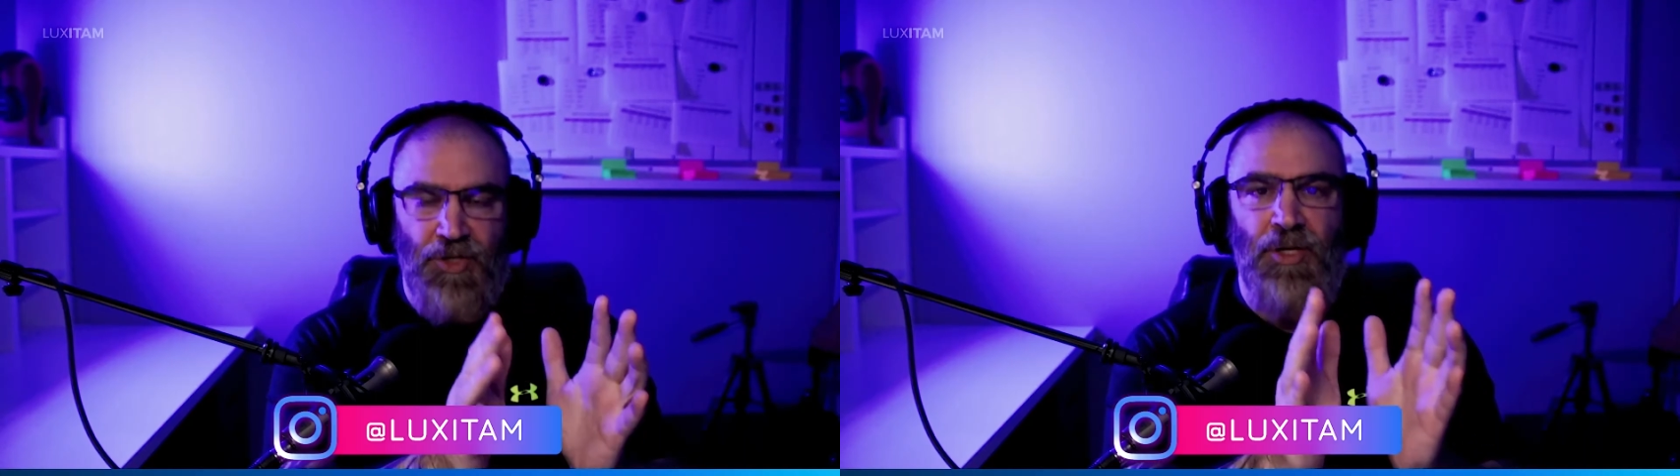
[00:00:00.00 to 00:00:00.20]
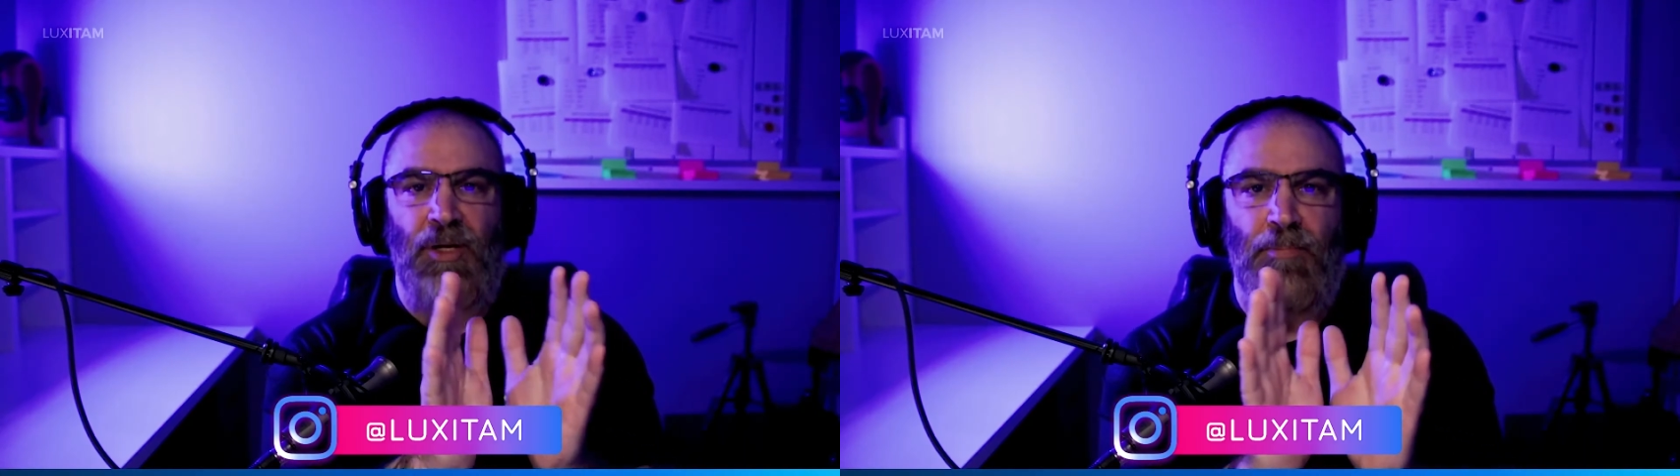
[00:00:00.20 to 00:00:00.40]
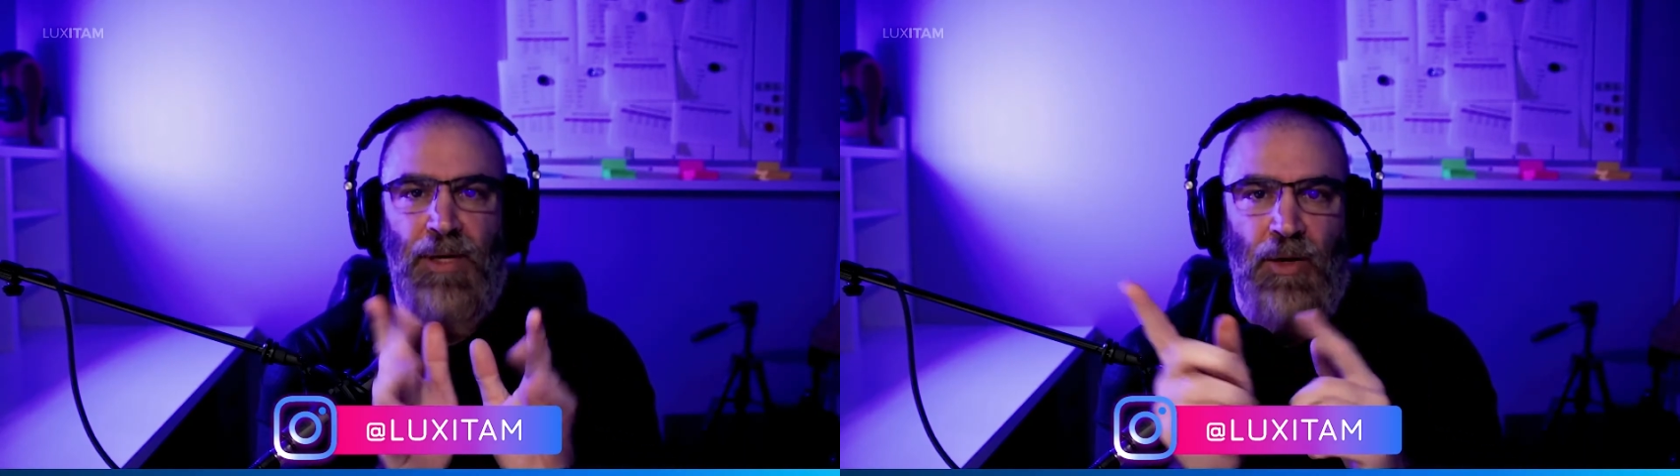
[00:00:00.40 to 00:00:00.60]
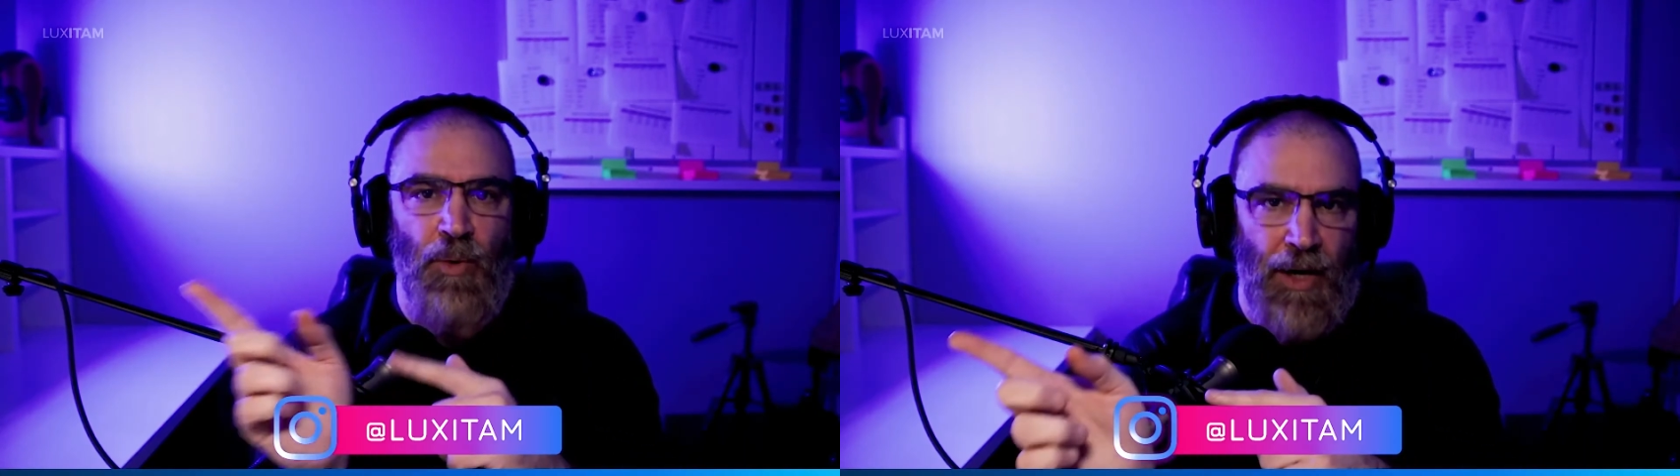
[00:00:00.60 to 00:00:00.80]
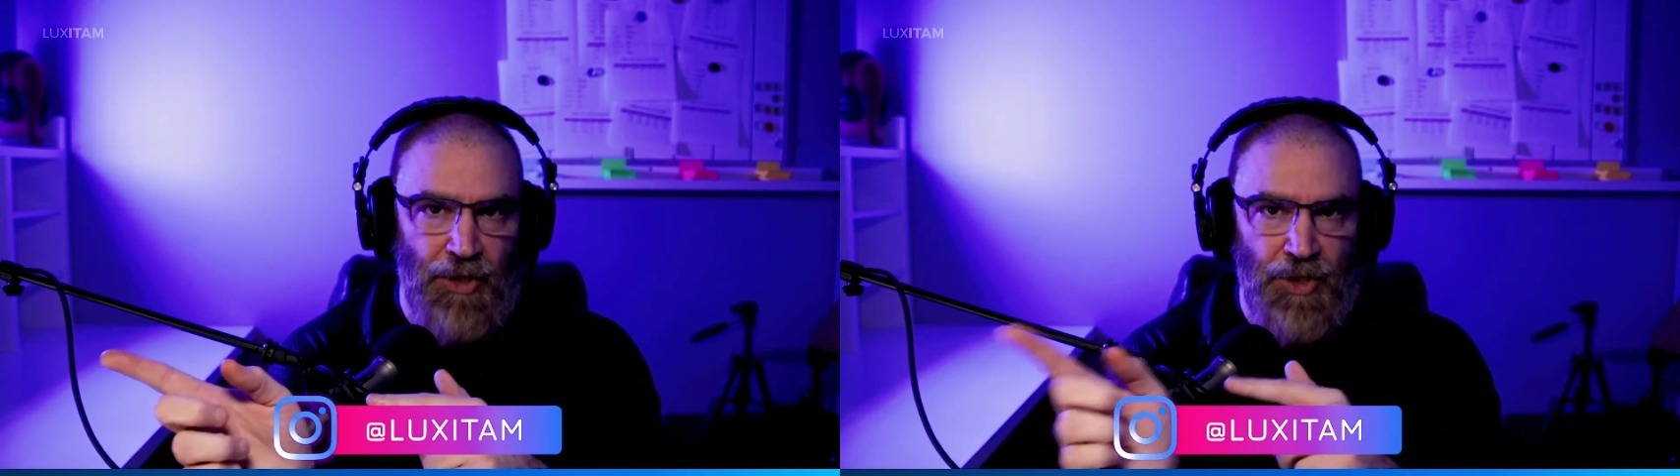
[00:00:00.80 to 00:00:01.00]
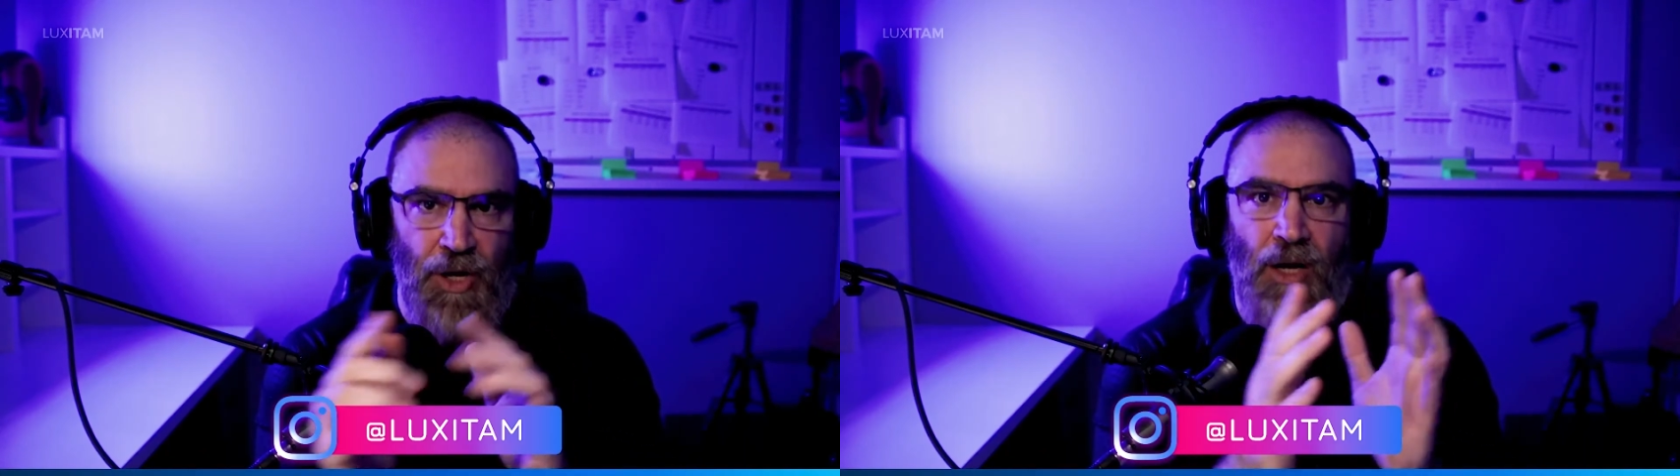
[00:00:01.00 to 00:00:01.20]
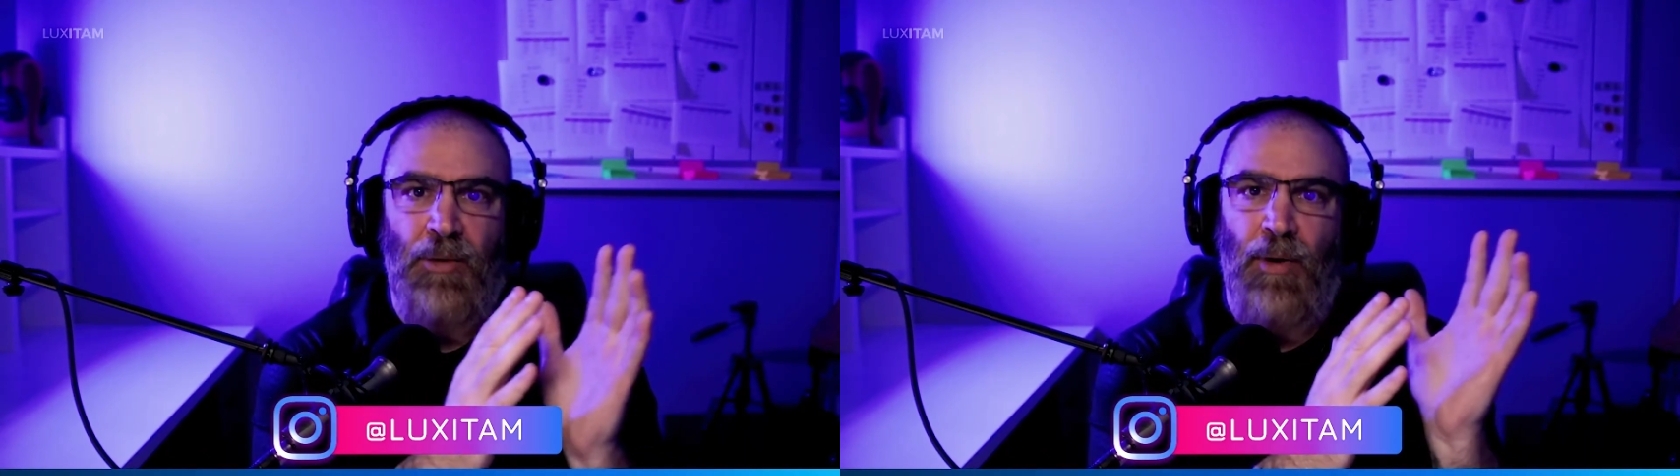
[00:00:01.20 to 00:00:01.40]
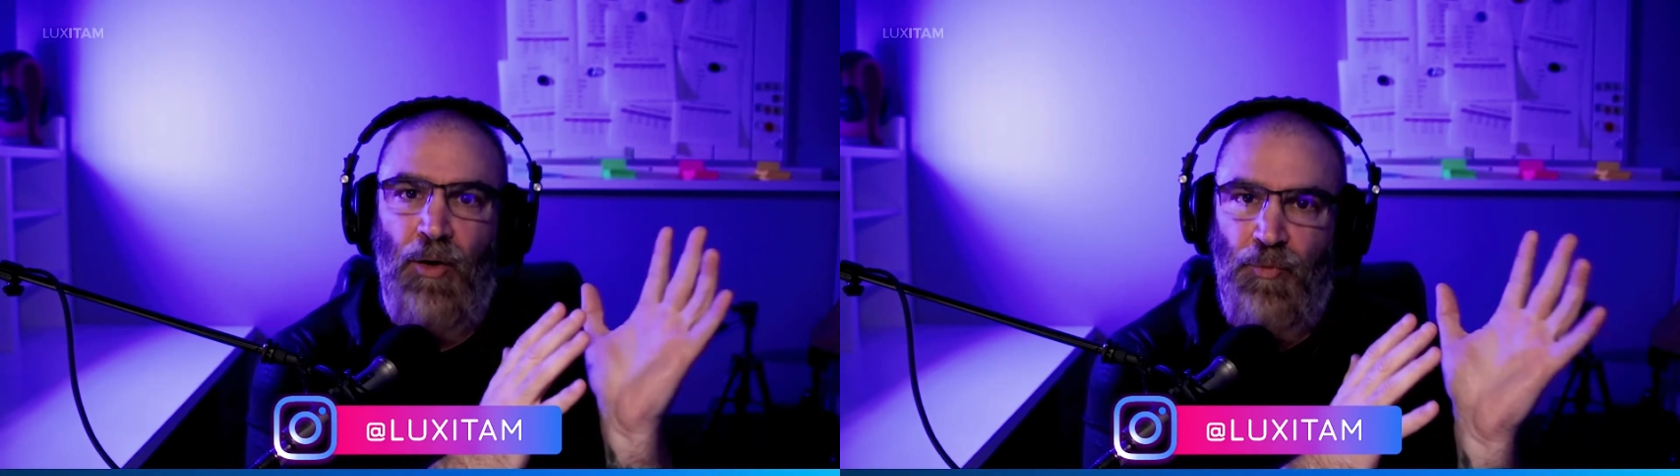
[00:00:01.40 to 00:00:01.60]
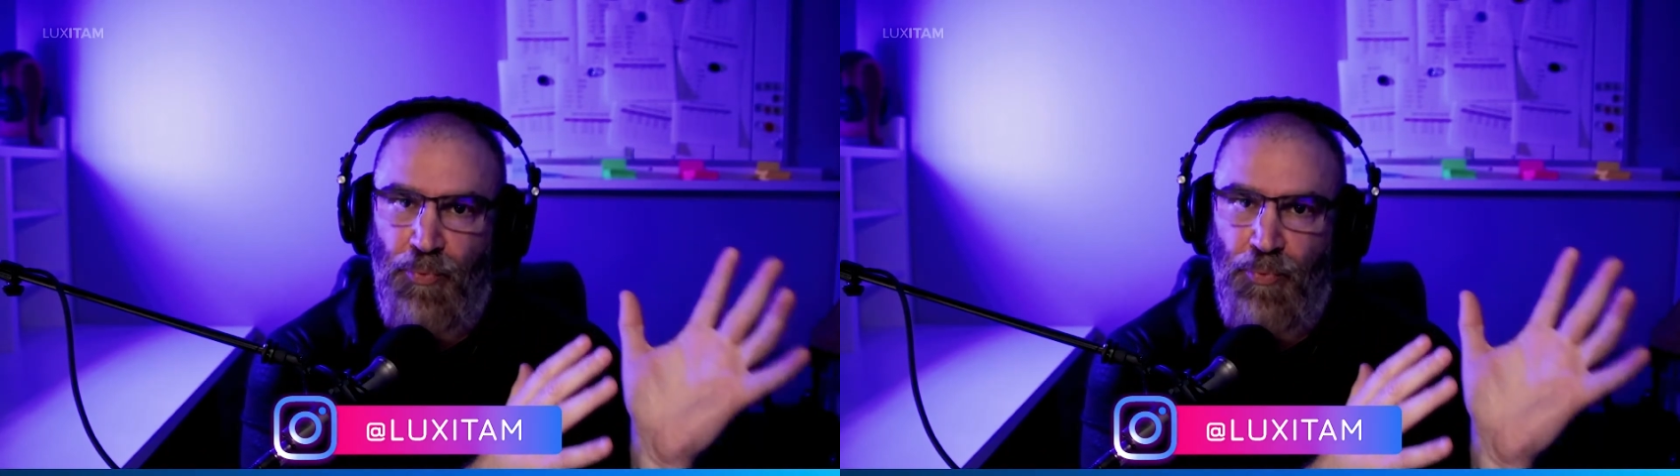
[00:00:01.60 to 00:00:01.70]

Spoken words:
going to be what I just talked about,